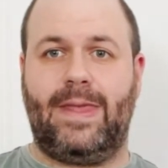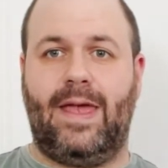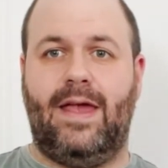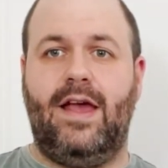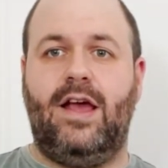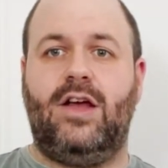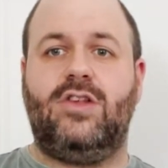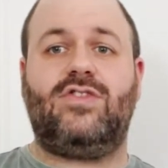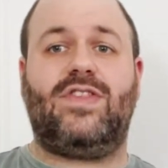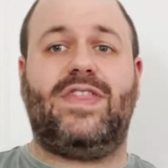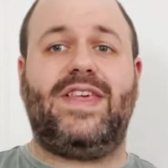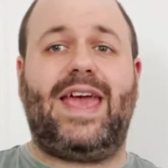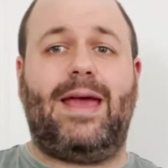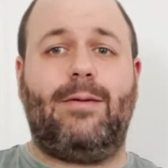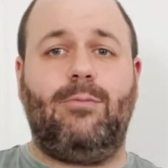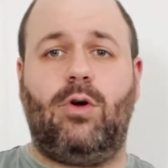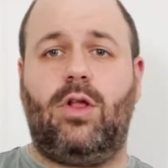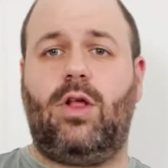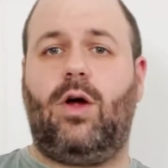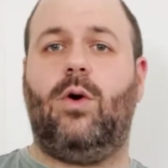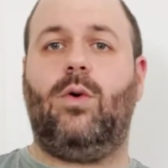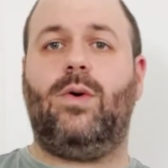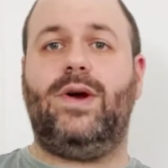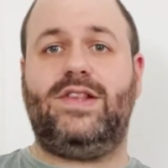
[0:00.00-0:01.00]
So the game will
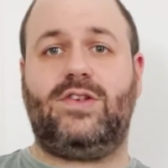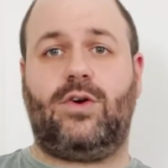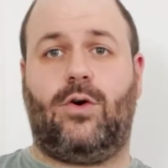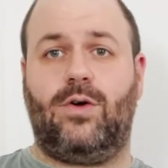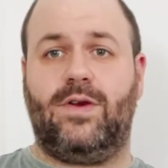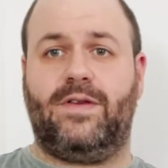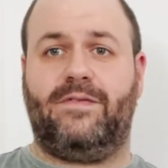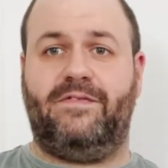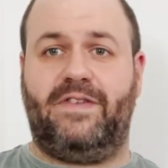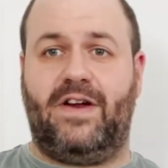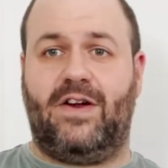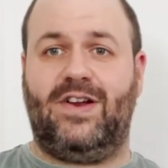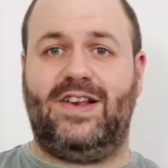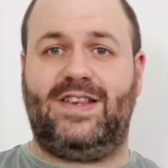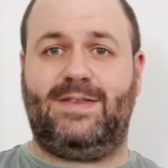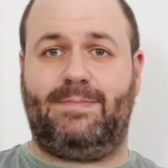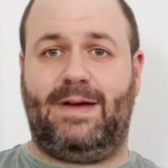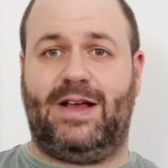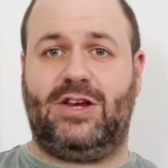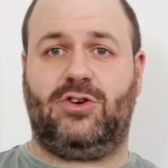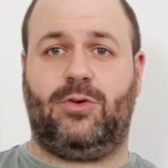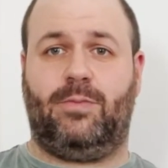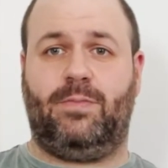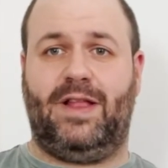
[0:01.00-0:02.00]
always hold a very
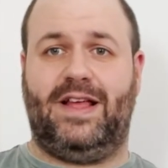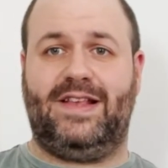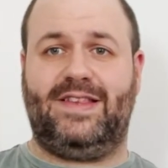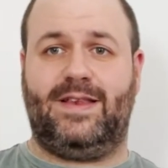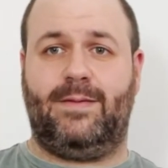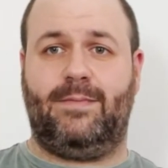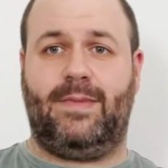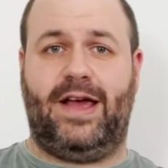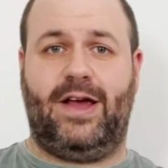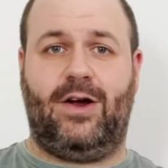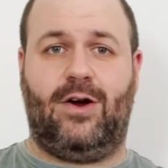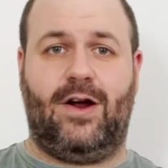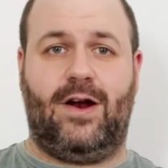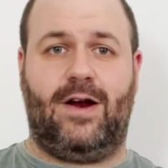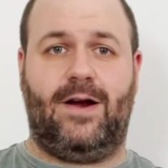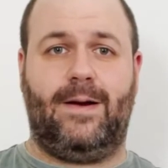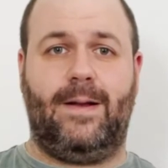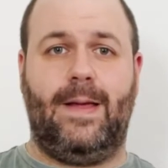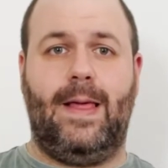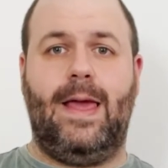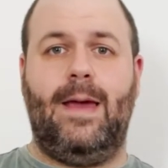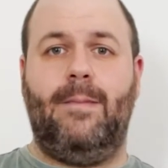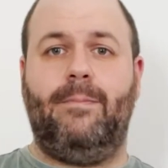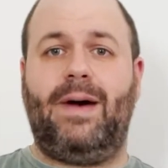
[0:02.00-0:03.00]
special place in my heart.
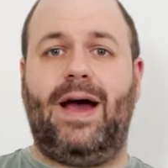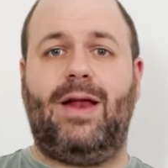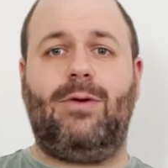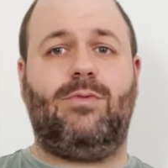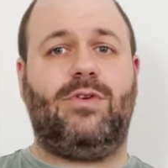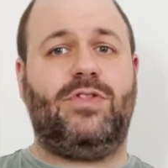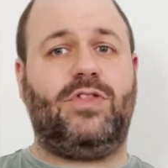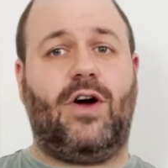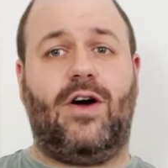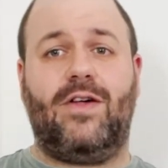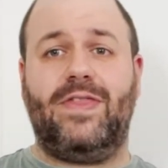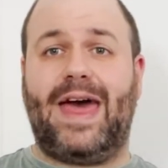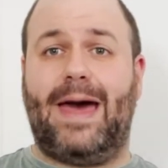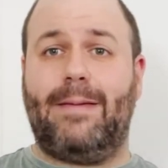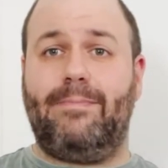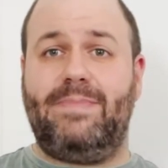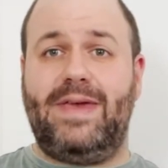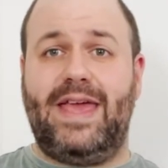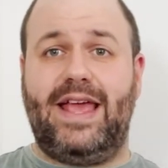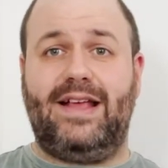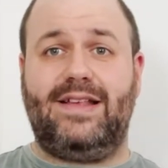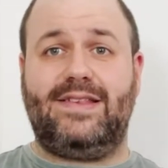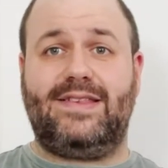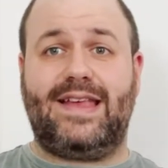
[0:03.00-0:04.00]
But with all that
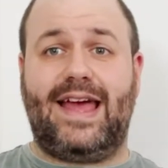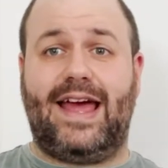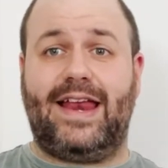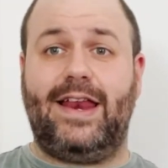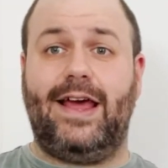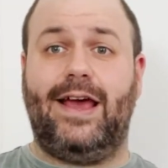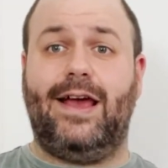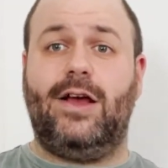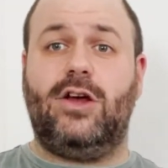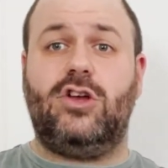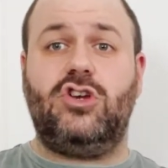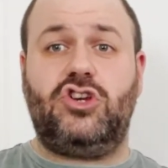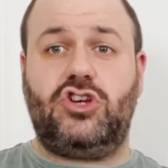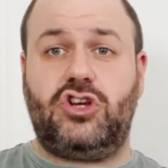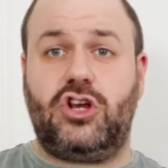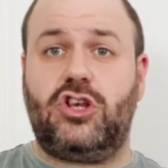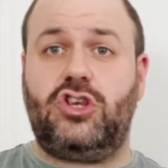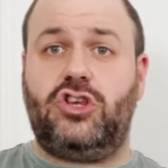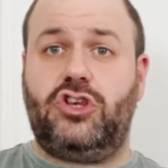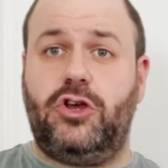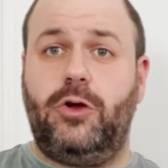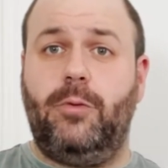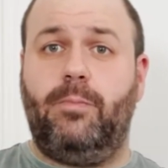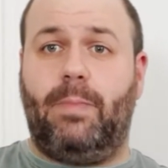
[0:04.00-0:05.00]
being said, should
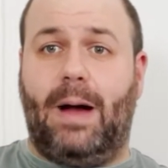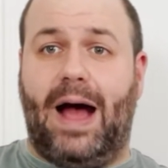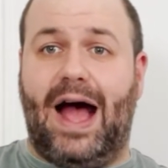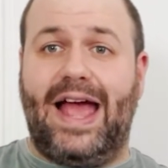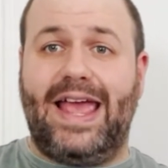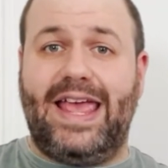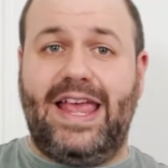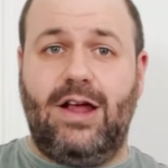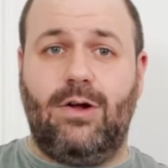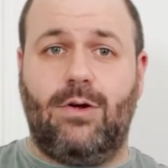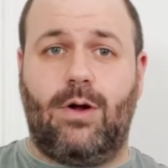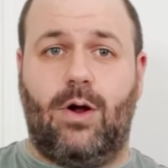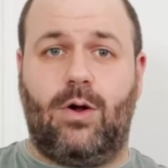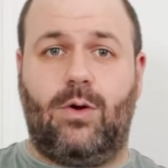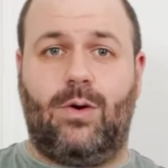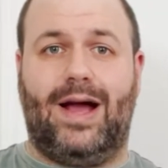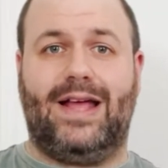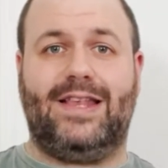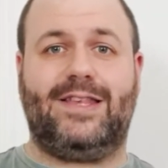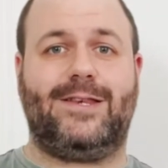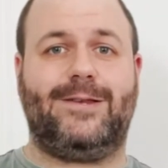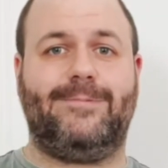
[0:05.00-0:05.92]
you buy HeroQuest?